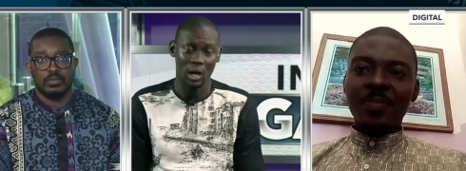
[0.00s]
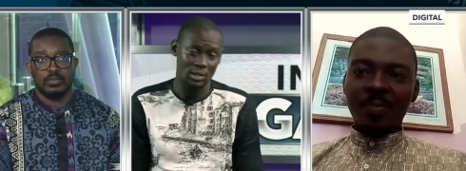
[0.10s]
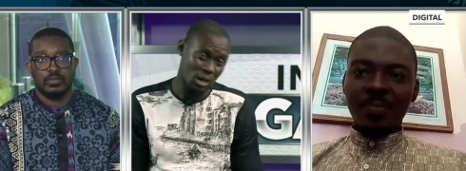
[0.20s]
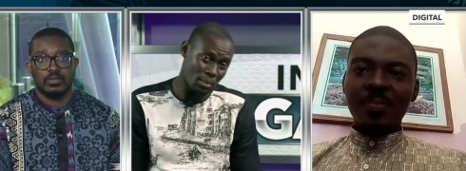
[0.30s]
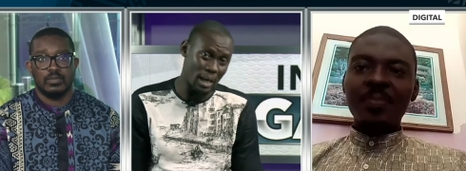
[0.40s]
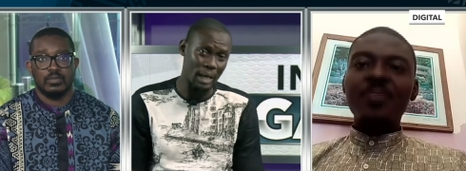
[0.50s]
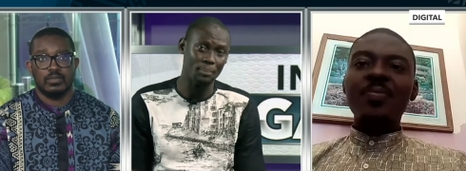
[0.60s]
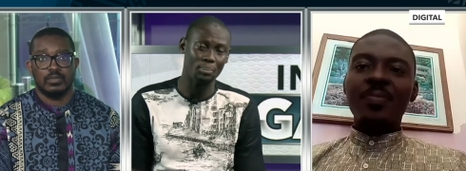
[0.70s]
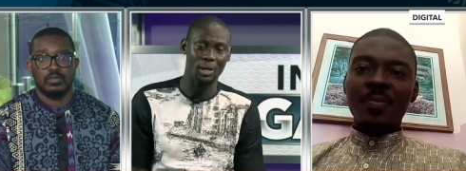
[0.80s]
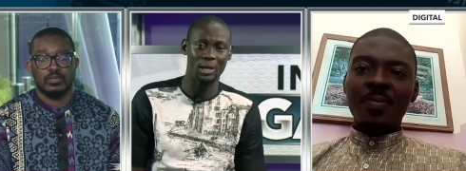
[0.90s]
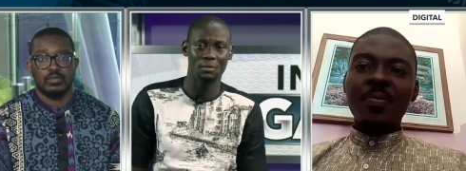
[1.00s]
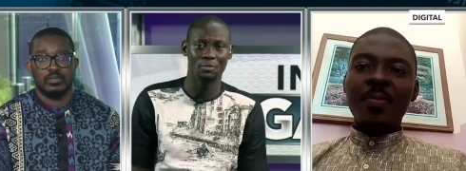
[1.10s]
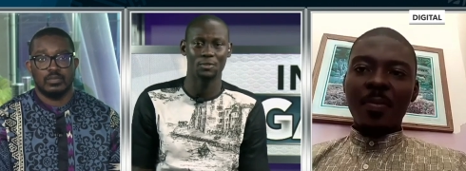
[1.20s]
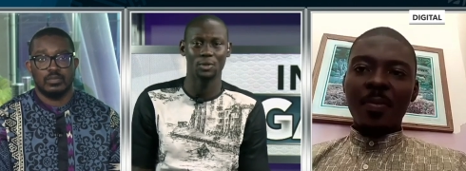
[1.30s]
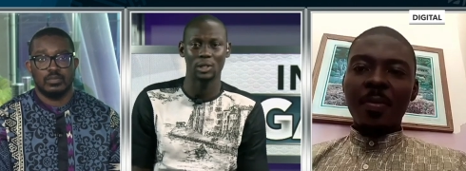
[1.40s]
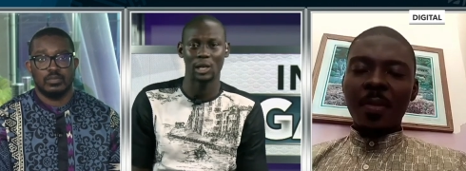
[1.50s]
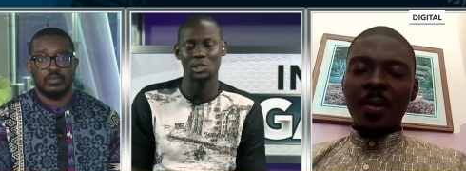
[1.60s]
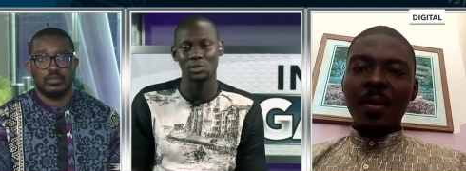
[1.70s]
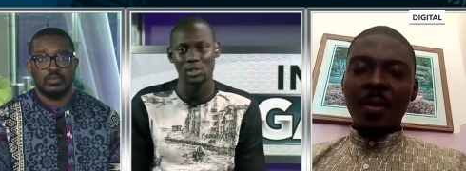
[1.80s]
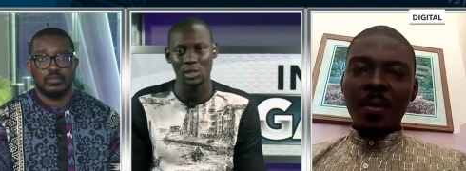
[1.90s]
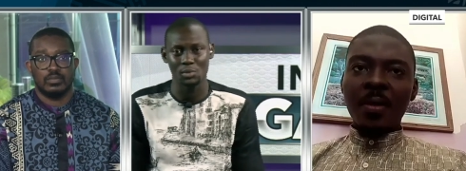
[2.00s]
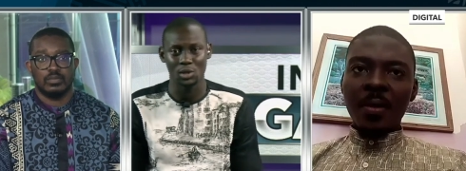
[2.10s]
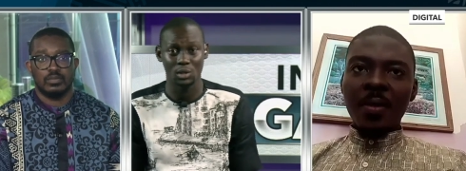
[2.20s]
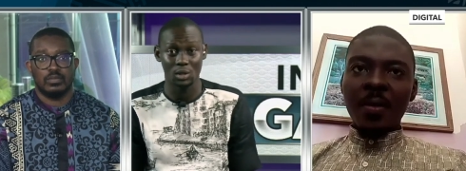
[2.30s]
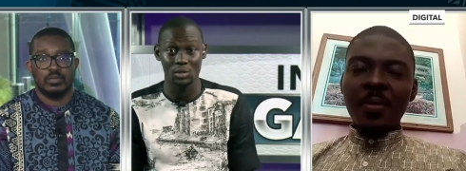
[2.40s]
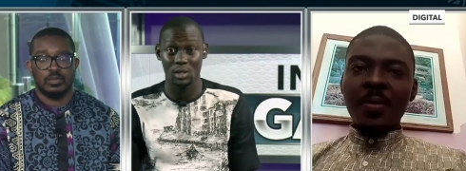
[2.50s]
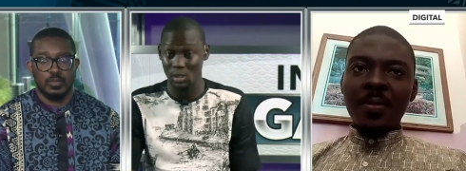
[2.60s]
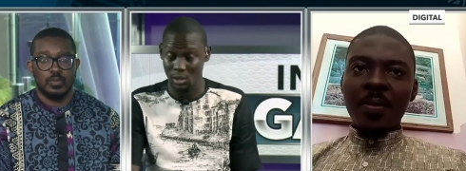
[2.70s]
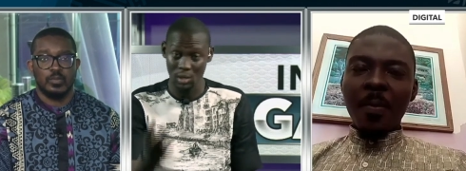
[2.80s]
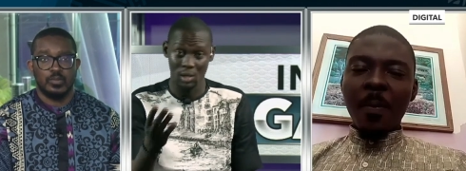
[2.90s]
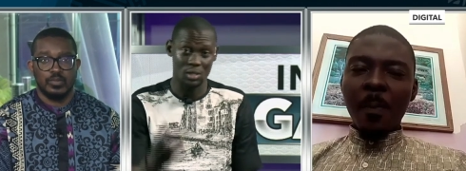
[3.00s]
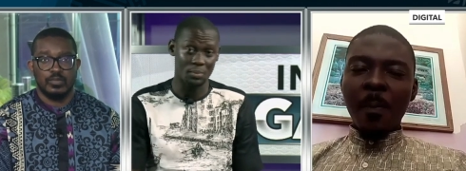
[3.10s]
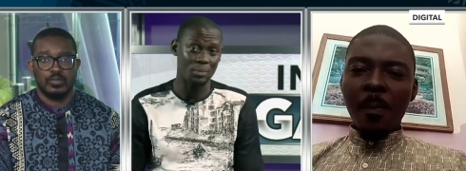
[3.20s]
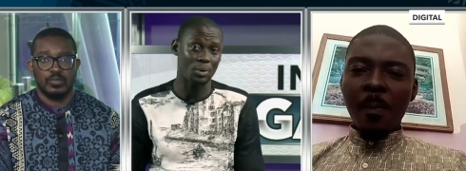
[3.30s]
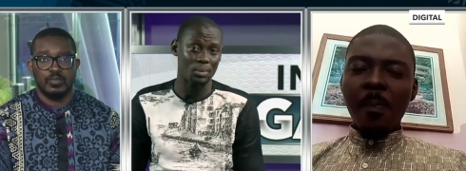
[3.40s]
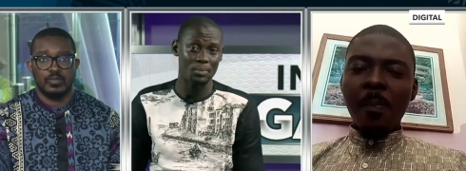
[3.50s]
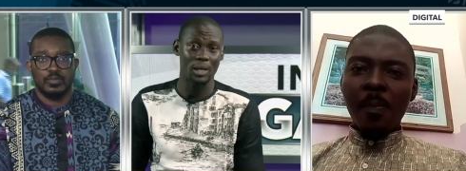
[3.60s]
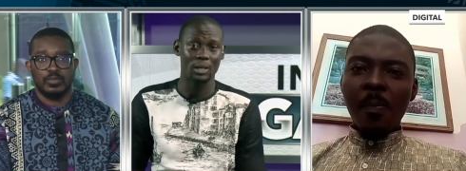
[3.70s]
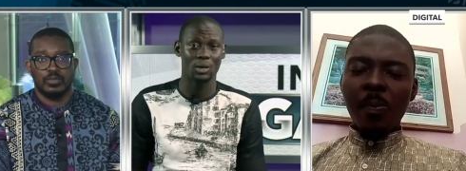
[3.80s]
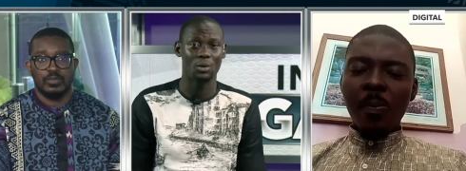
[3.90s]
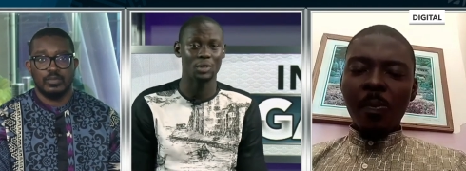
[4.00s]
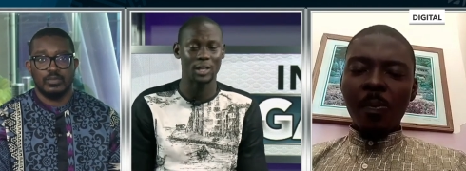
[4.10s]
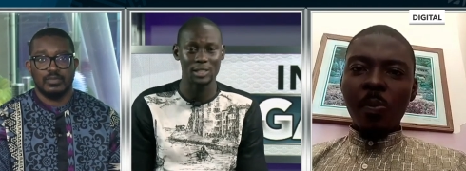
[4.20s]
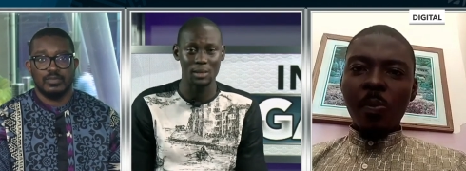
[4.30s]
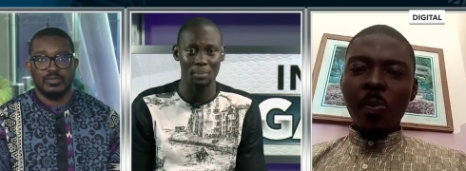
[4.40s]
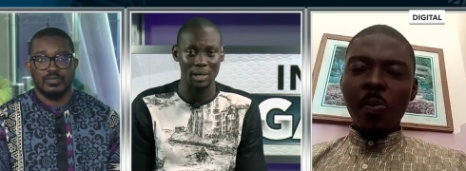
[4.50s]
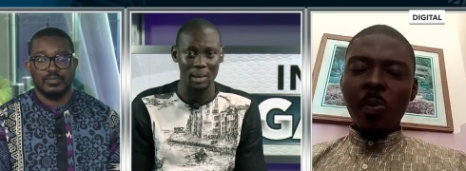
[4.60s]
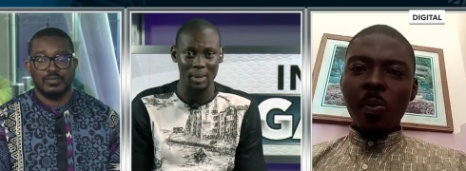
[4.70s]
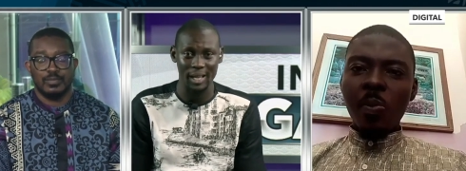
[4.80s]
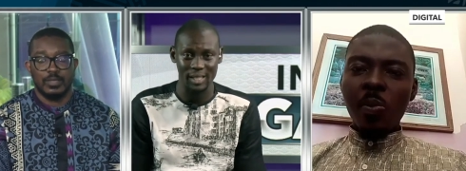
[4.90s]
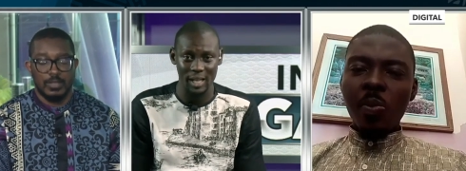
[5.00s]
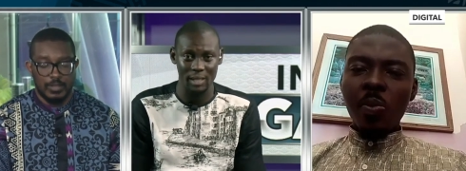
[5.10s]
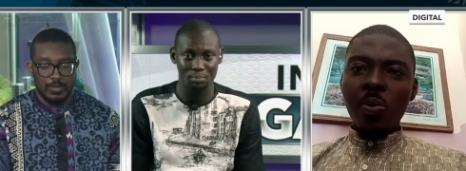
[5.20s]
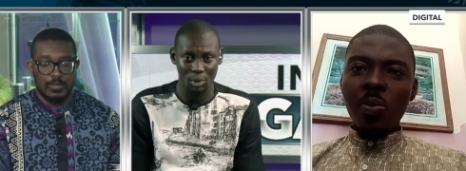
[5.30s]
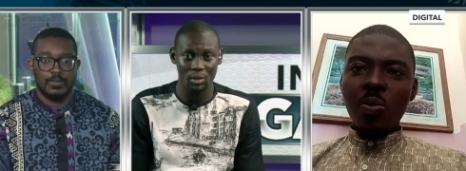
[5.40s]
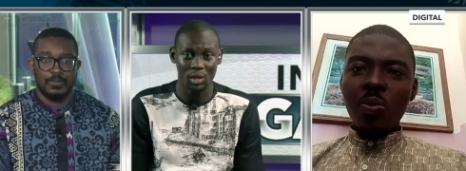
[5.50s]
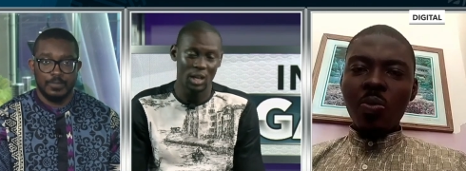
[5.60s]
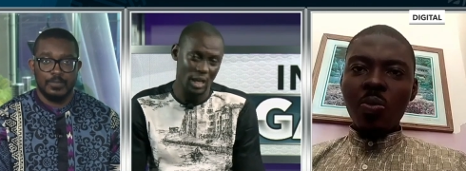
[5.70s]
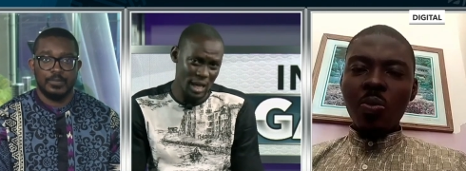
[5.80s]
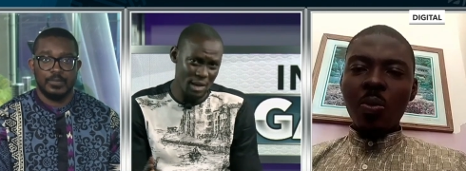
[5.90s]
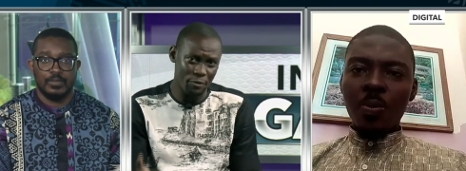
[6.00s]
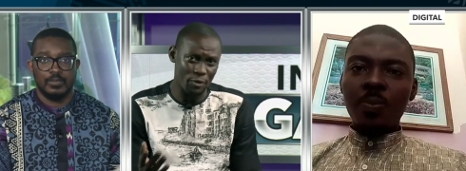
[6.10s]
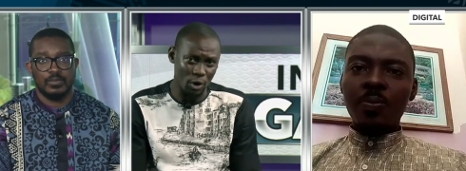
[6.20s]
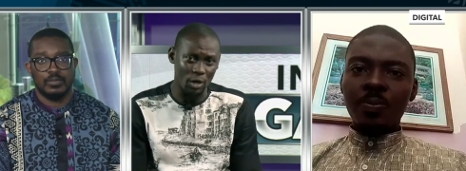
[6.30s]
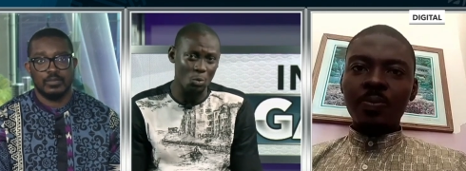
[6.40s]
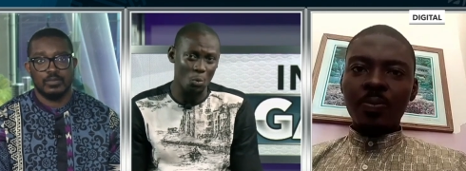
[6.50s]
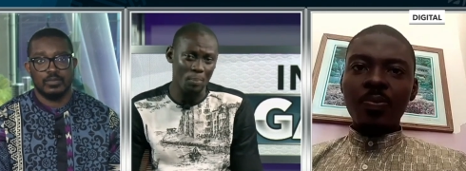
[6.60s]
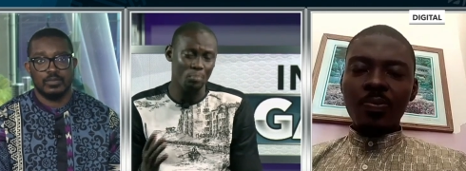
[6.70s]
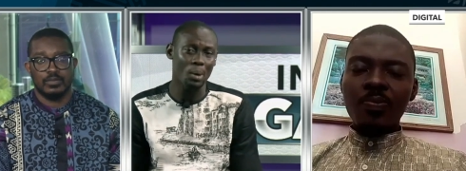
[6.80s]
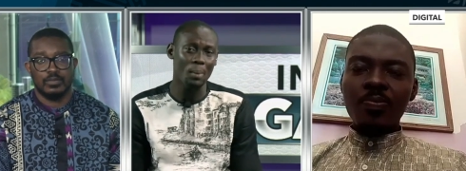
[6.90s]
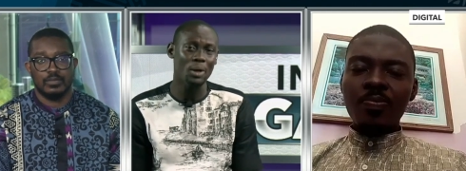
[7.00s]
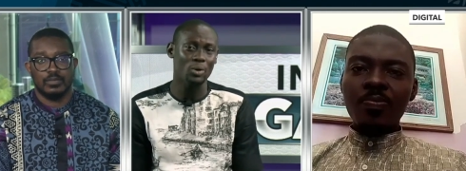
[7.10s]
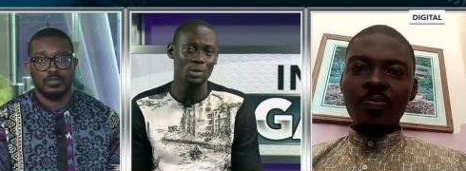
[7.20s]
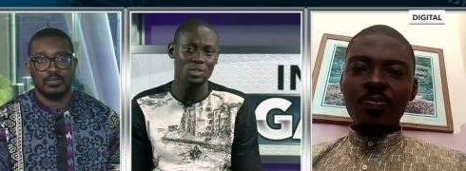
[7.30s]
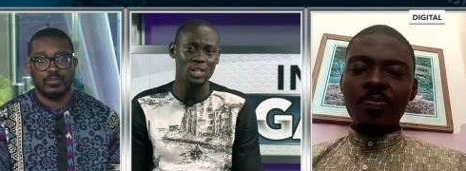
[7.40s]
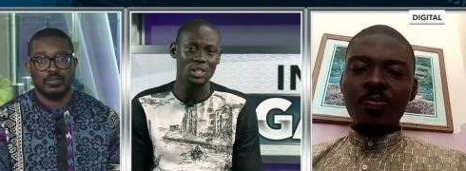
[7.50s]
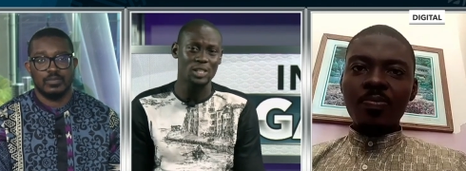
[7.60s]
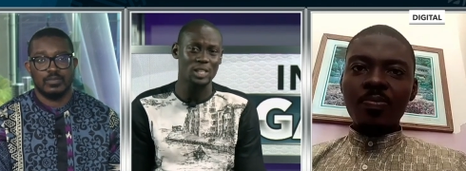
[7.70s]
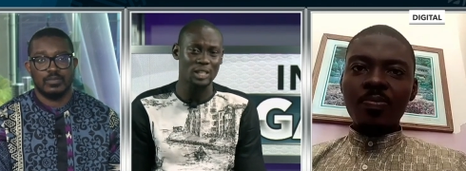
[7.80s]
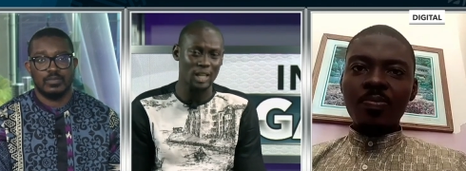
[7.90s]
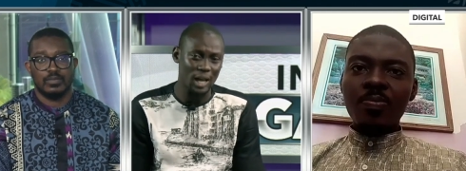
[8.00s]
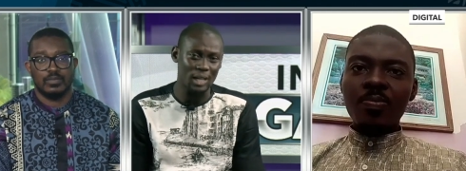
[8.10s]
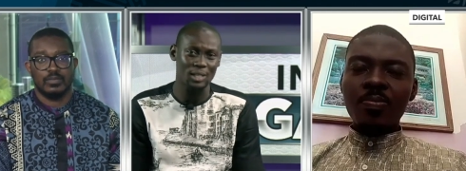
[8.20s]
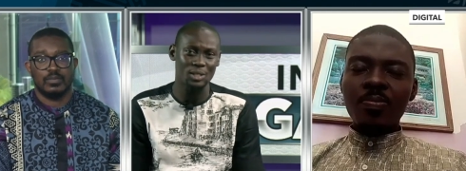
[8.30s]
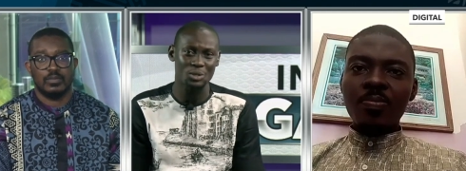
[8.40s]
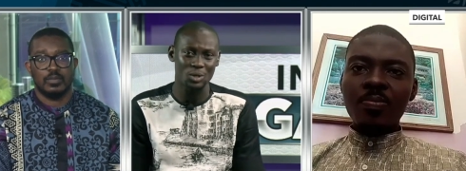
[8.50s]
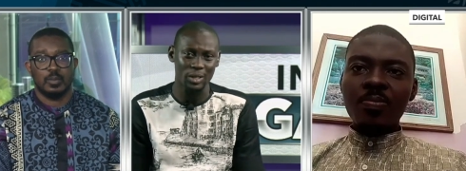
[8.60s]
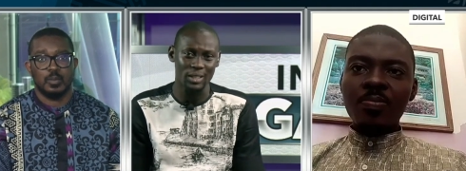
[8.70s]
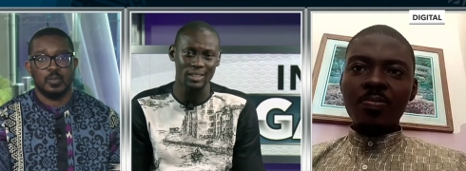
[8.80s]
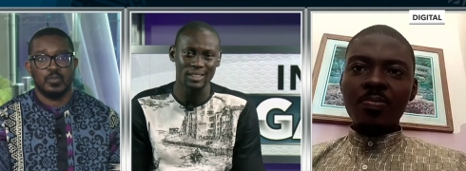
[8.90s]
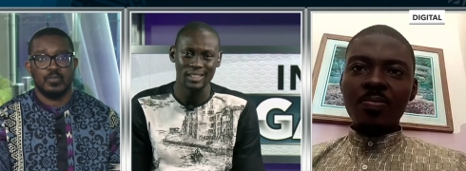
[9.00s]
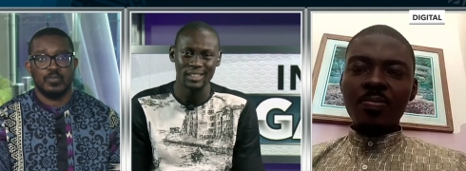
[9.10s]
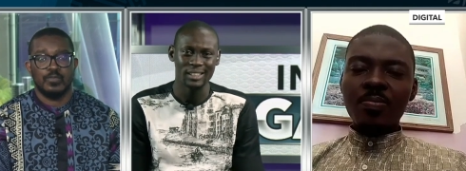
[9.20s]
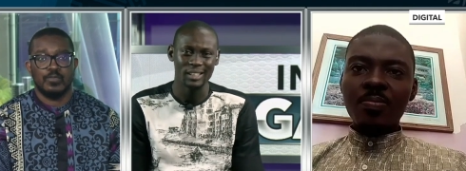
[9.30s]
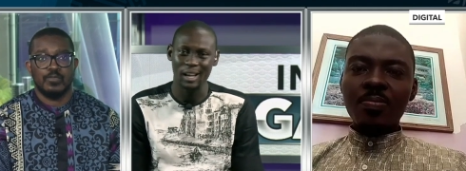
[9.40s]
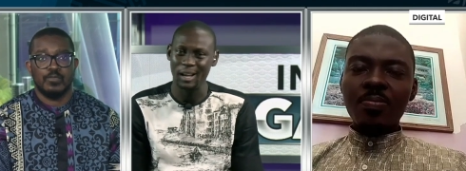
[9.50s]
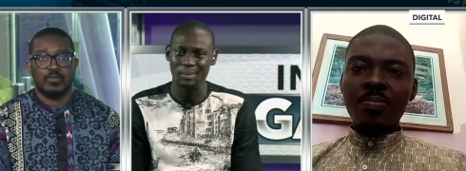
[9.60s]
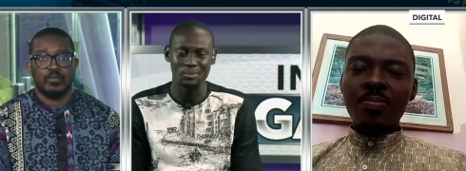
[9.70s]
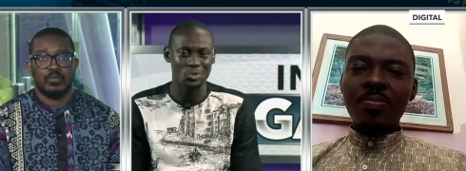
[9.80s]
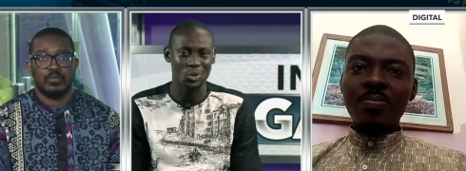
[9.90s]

Speaker 1: to come back and play for the national teams on the continent. So it's a big problem that the COVID-19 pandemic has hit. Yeah. But if not, we probably could have seen a star-studded um,